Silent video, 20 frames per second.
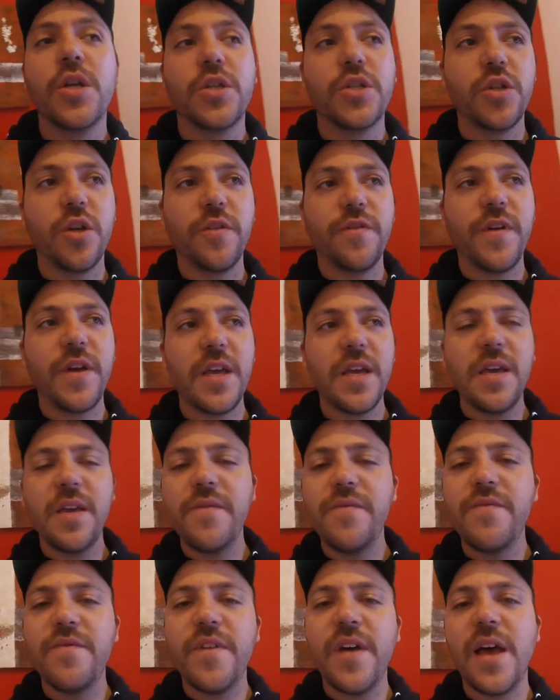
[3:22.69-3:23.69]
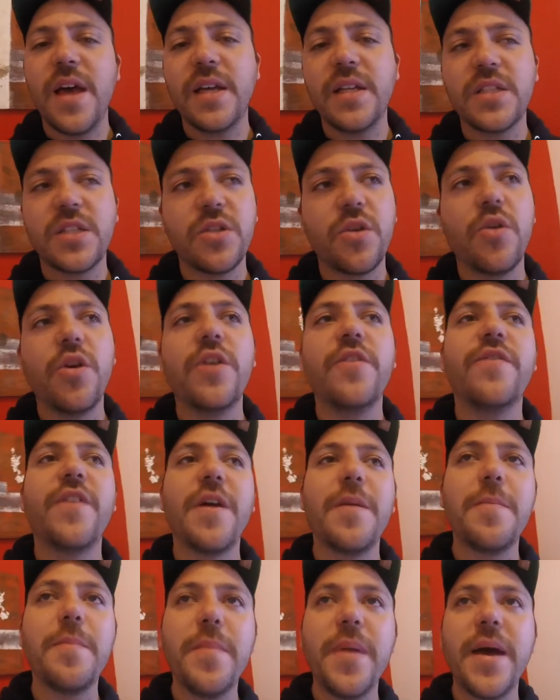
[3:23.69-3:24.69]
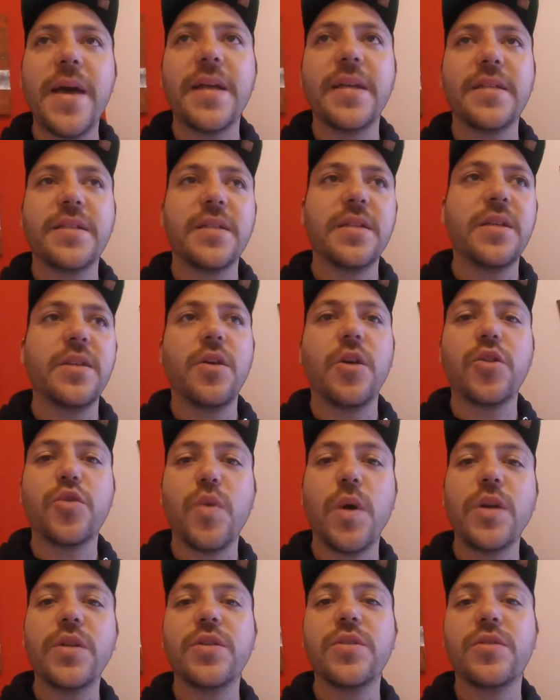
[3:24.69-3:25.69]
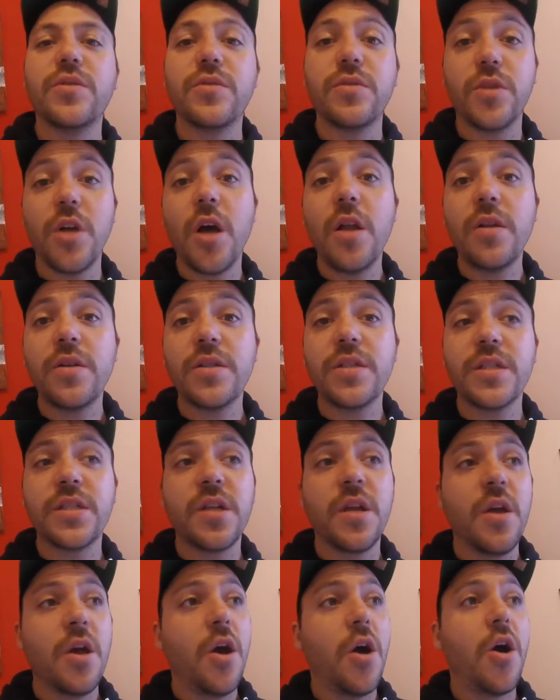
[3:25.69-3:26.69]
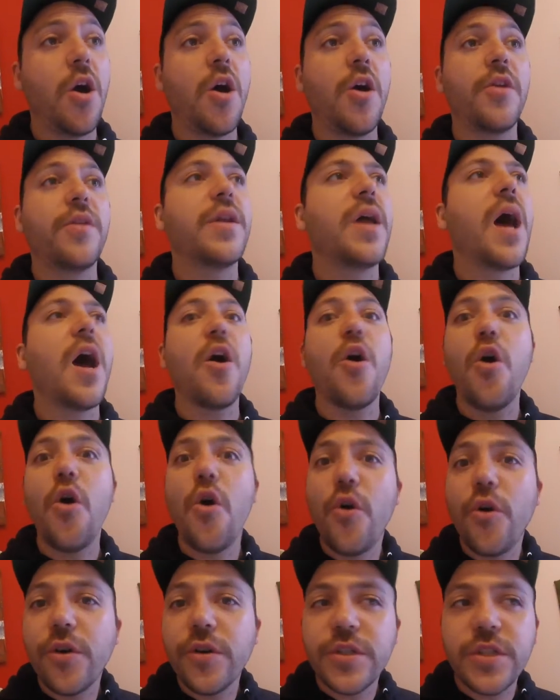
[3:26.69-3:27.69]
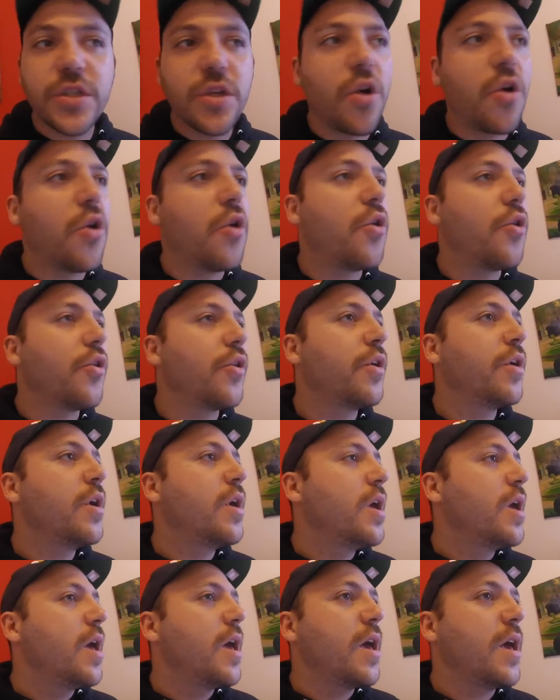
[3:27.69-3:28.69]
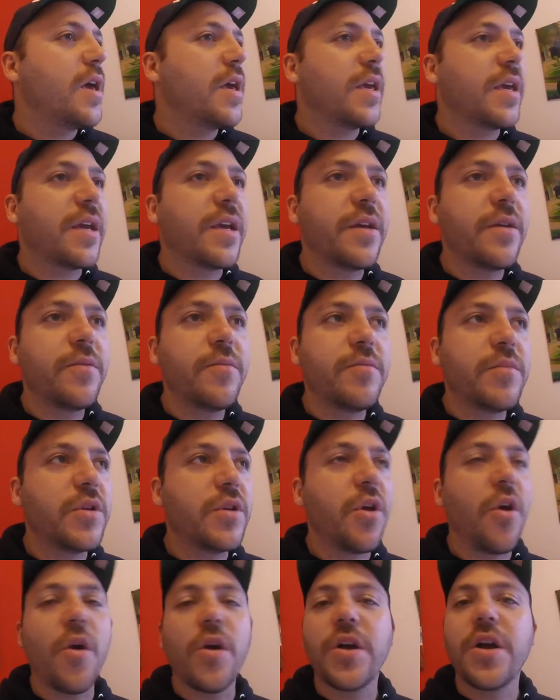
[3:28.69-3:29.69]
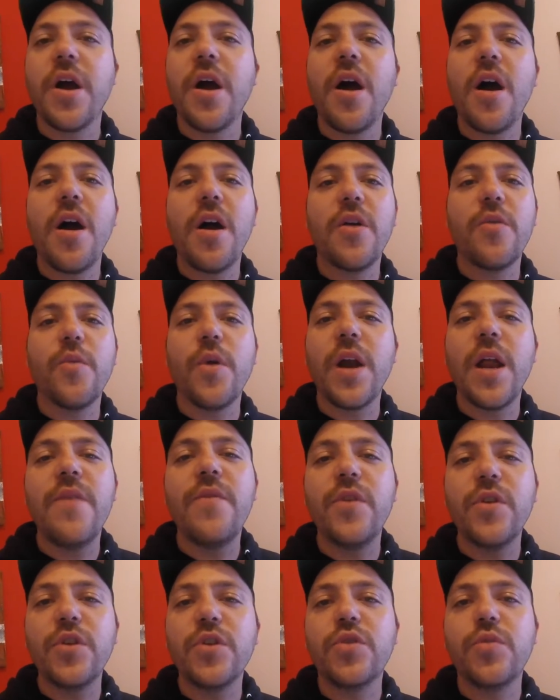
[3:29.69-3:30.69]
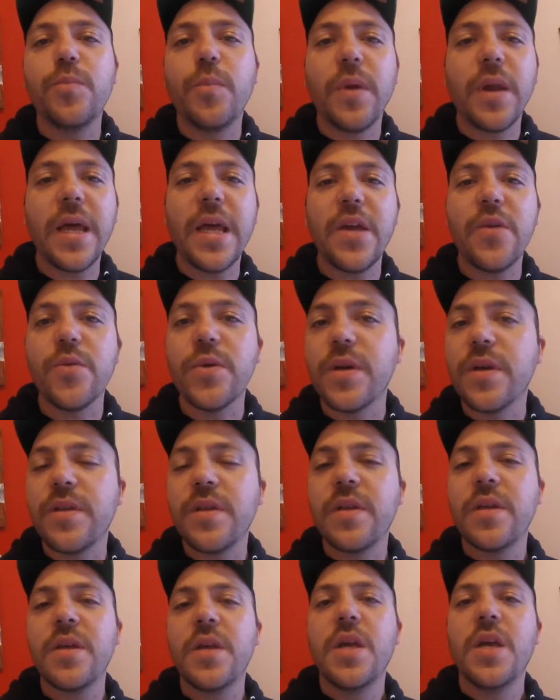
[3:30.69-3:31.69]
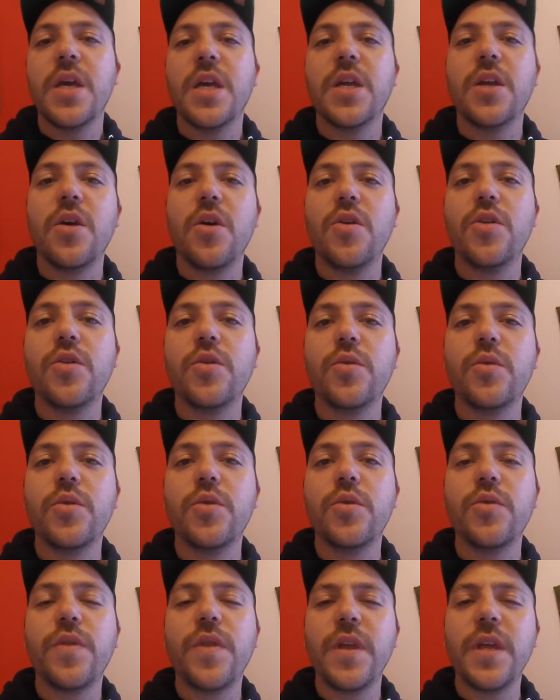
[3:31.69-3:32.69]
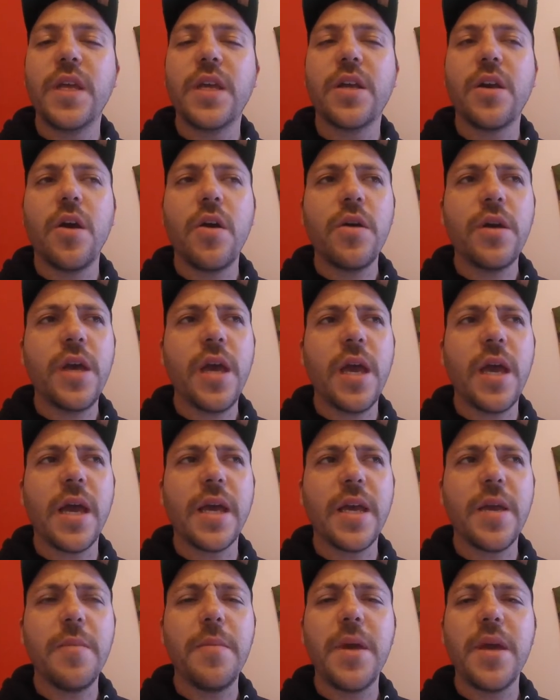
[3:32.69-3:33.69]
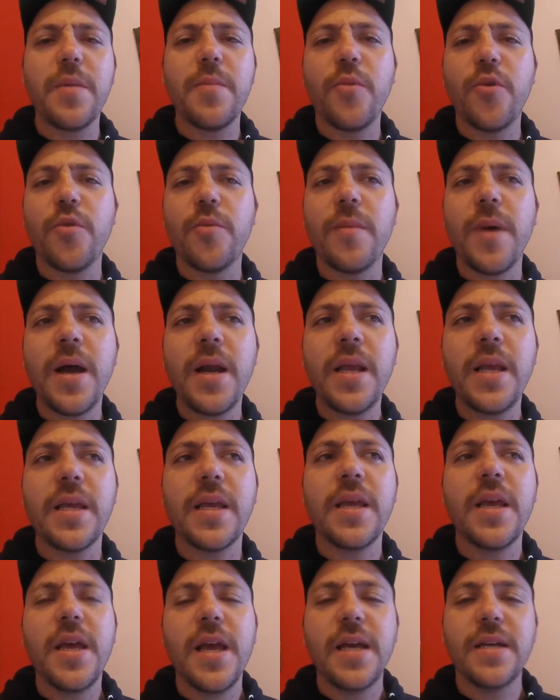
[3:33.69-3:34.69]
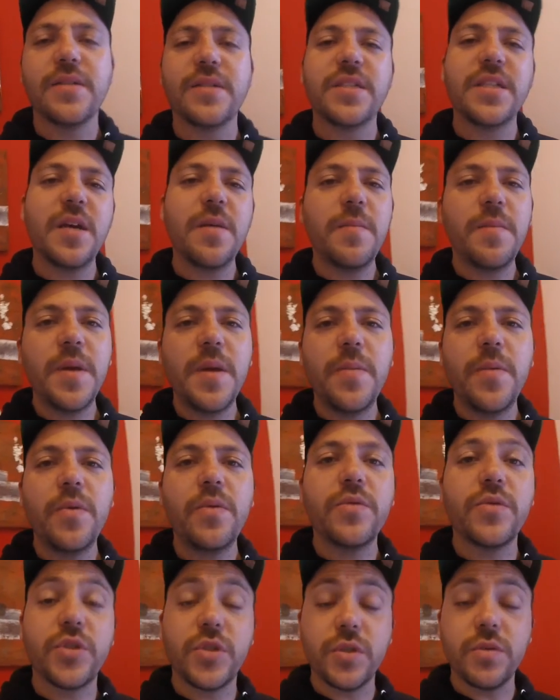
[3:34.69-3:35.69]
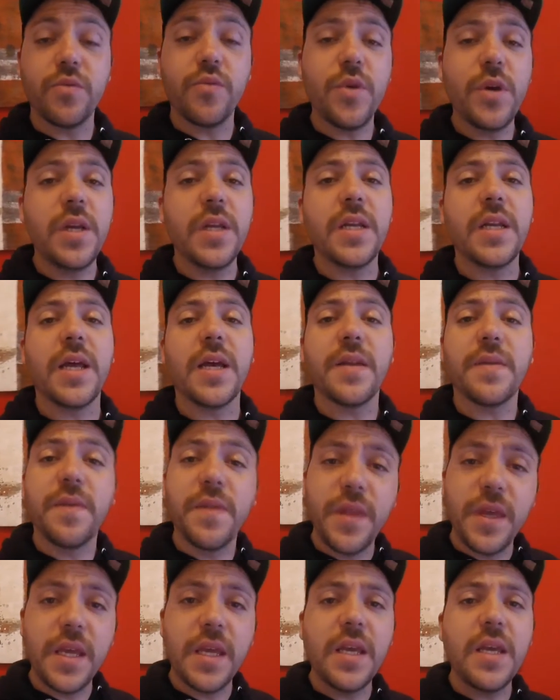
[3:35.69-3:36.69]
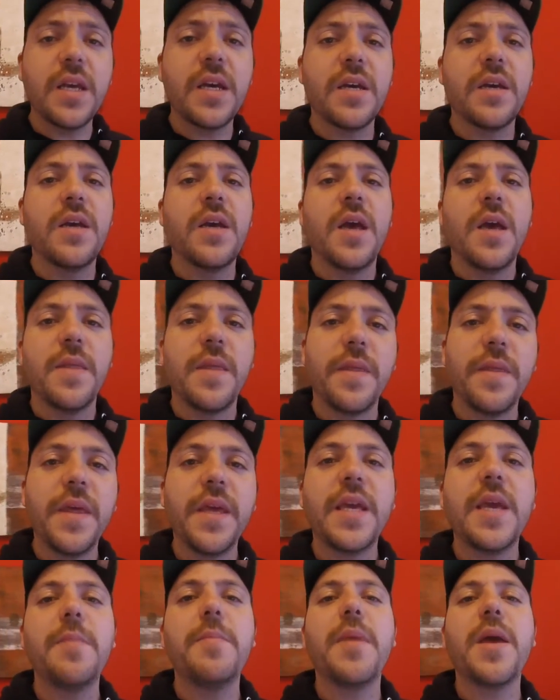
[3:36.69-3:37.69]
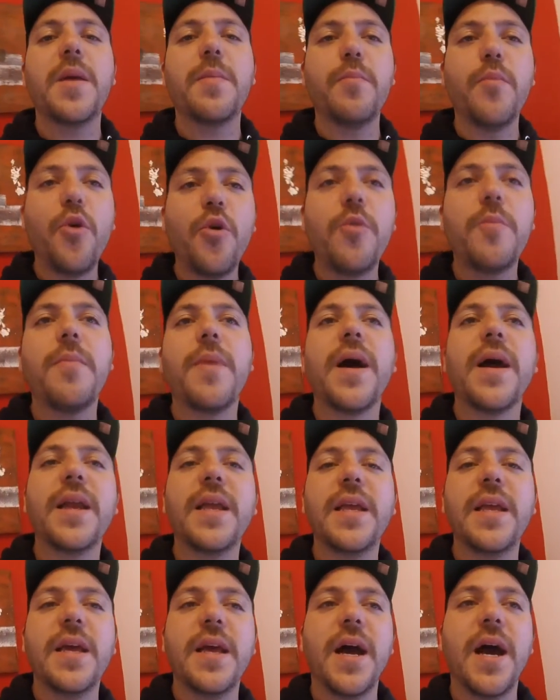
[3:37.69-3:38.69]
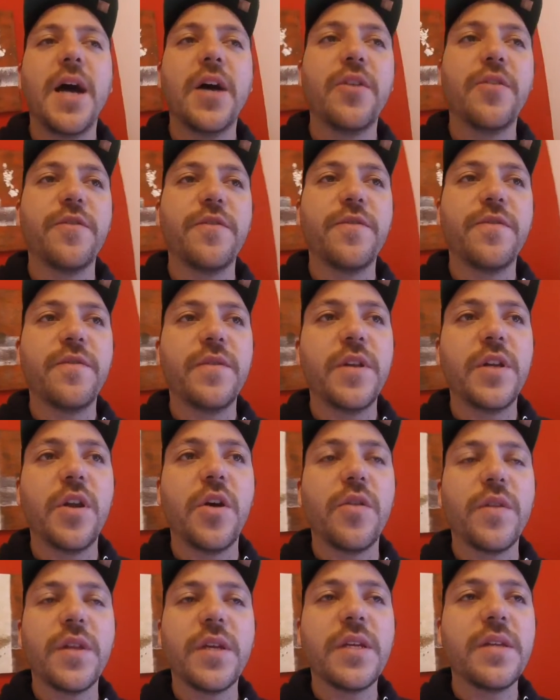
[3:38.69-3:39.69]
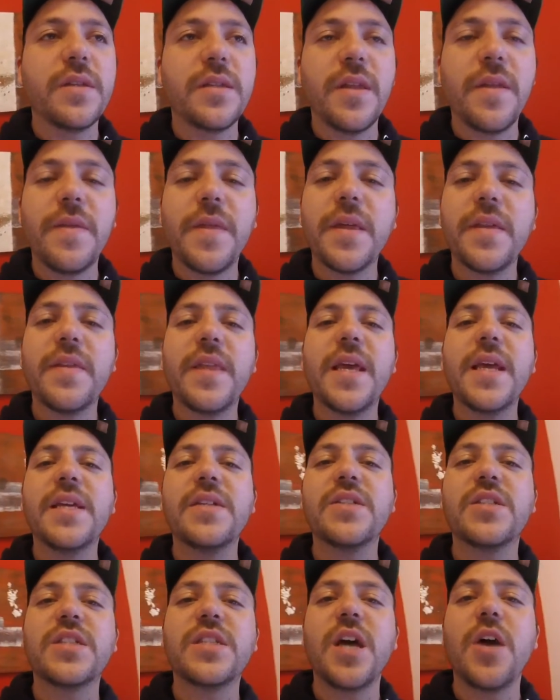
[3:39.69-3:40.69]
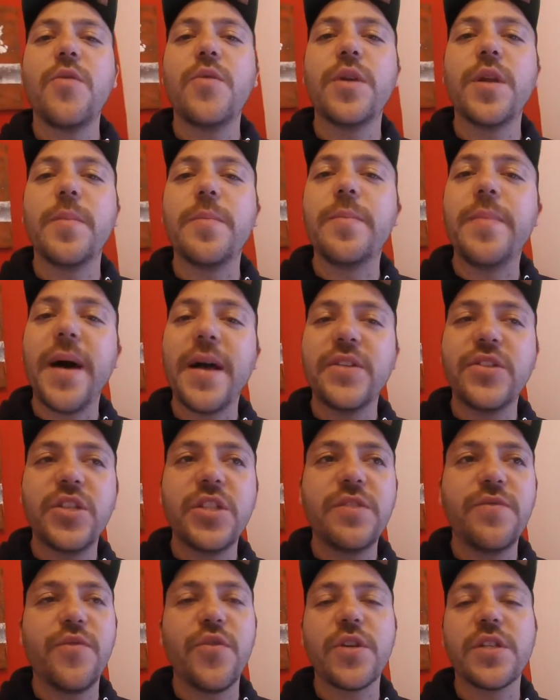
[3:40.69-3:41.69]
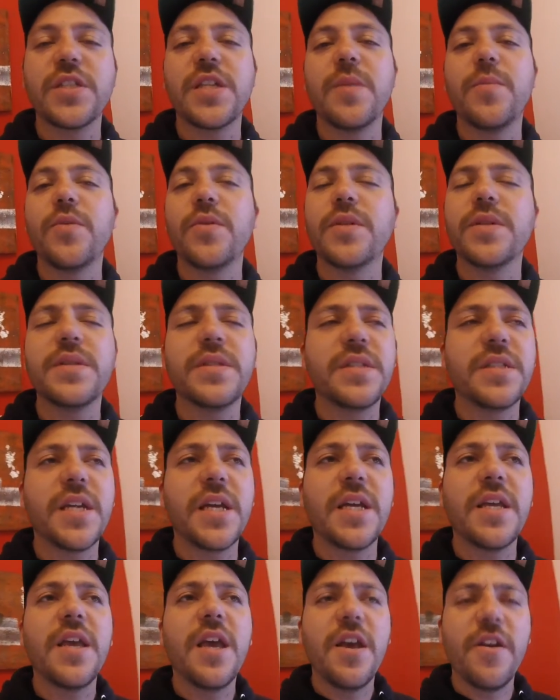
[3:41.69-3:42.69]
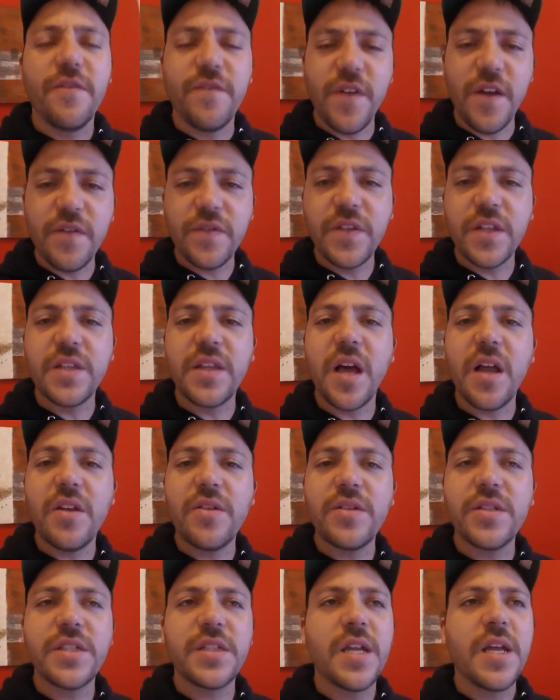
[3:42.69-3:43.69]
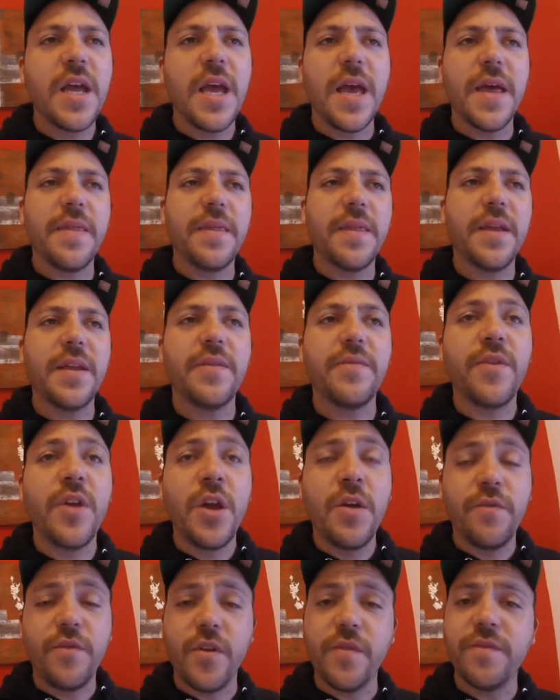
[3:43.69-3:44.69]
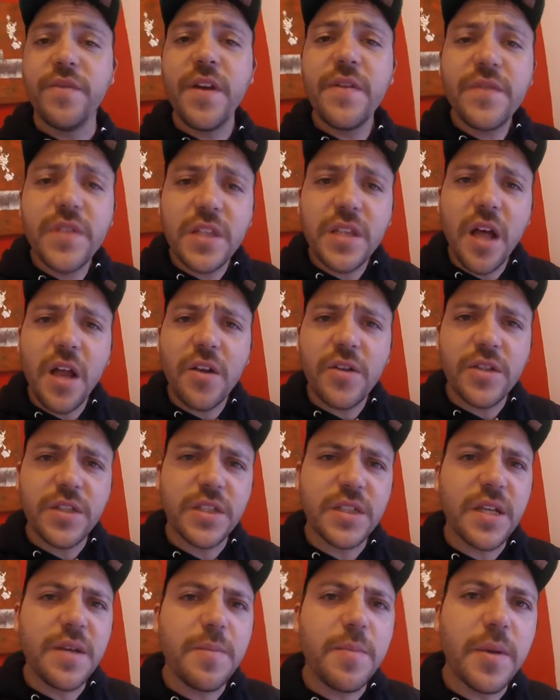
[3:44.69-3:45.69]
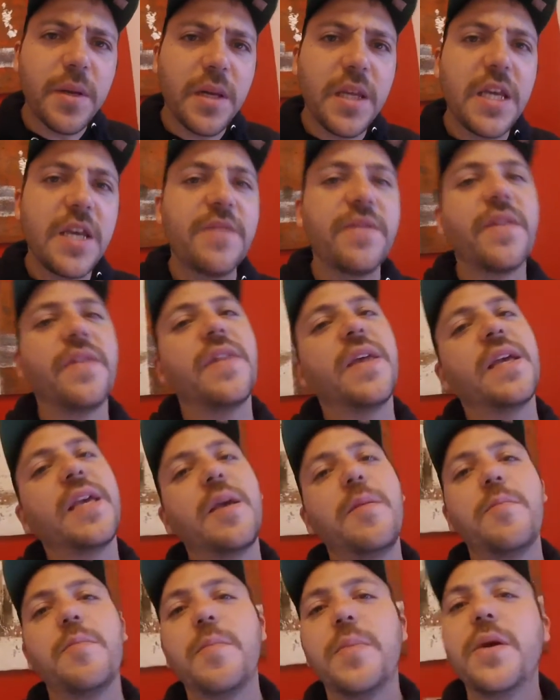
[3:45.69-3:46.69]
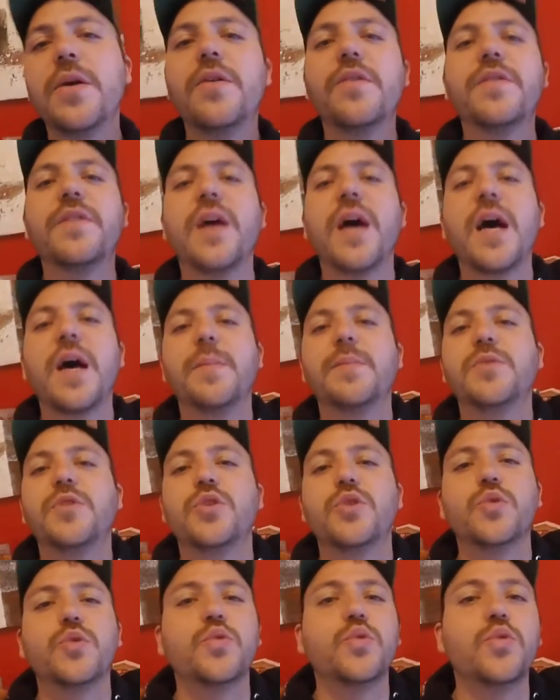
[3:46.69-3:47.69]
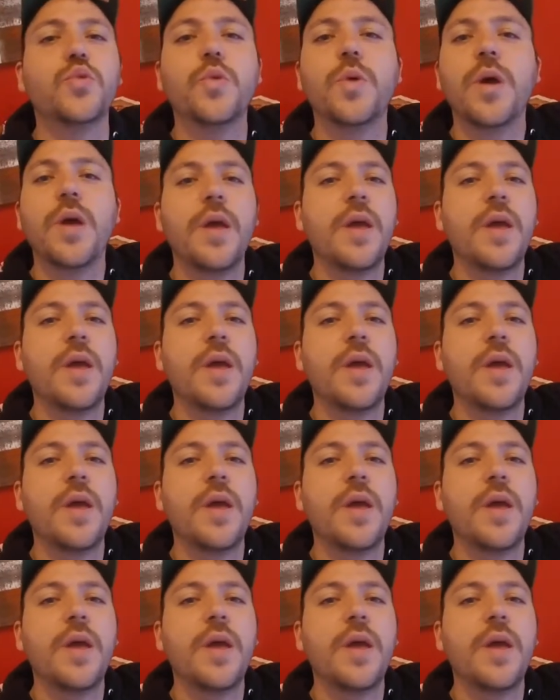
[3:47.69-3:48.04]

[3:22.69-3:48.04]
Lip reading: So if I invest, or if I bet, you know, $200 on a horse or a, you know, a car, whatever you play with, you know, you think, okay, I can make more money. And some people really like think that they can make more money out of, you know, they can start with a budget, for example, say $50, and then from $50 they believe that they can build up to,